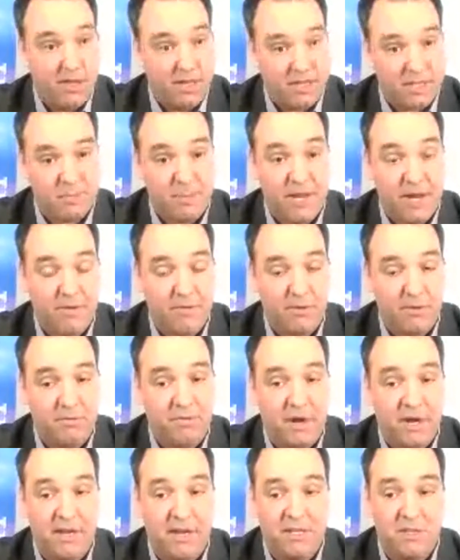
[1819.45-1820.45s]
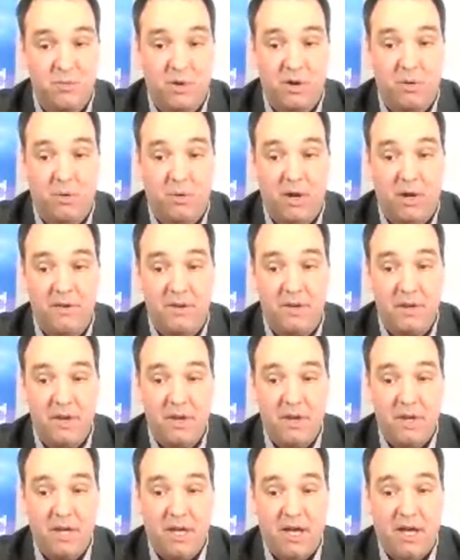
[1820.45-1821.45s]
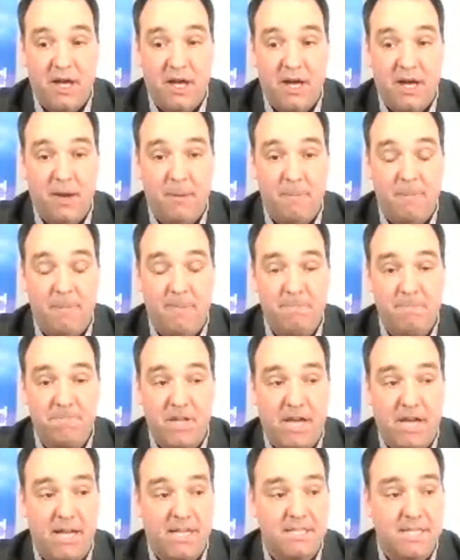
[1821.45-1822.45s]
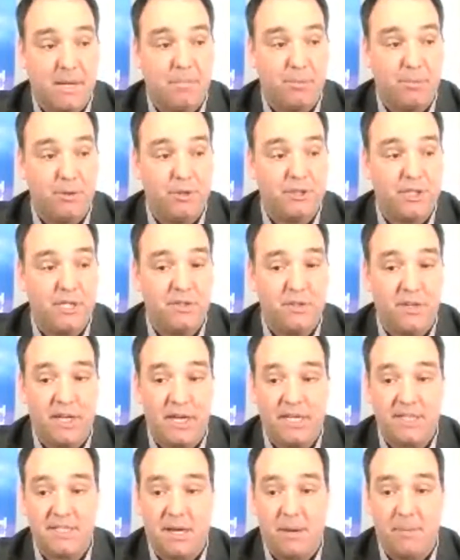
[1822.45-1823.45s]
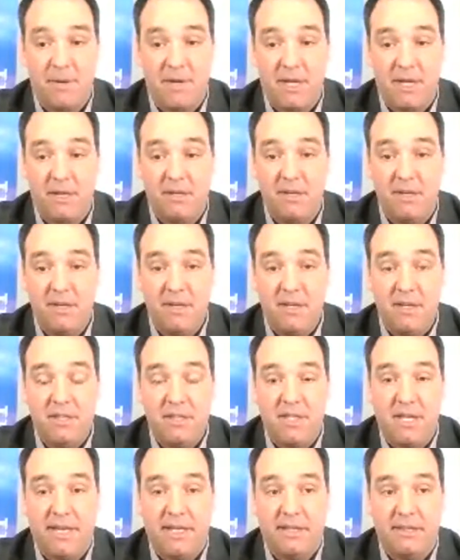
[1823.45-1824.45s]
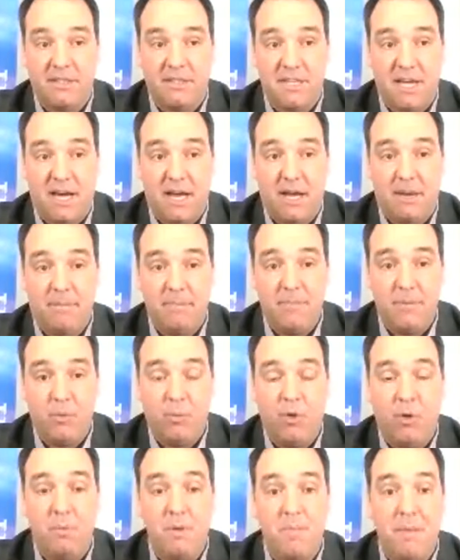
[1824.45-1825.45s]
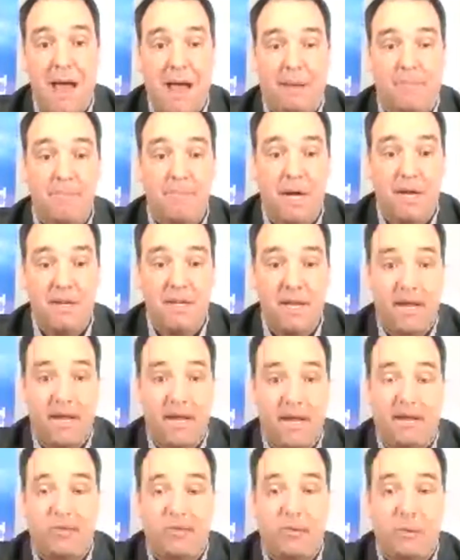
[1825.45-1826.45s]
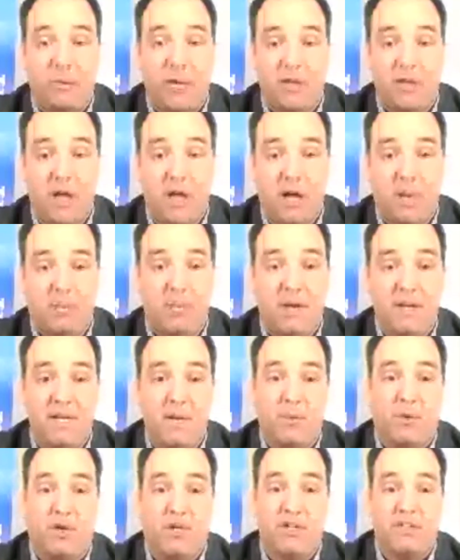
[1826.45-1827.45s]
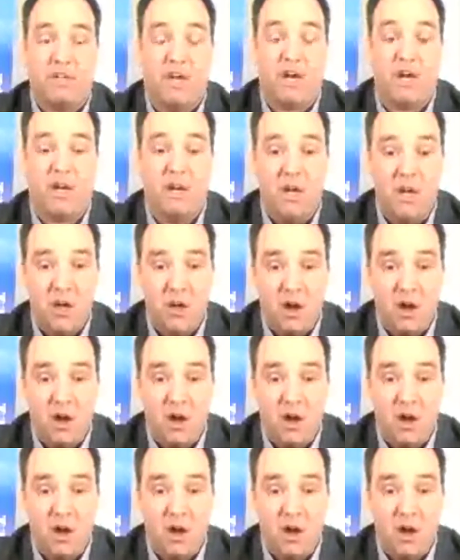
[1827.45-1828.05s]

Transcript: That's behavioral finance 101. Guys, I appreciate you guys coming in, taking the time. We'll be back Monday at 3 o'clock. Monday, we're going to talk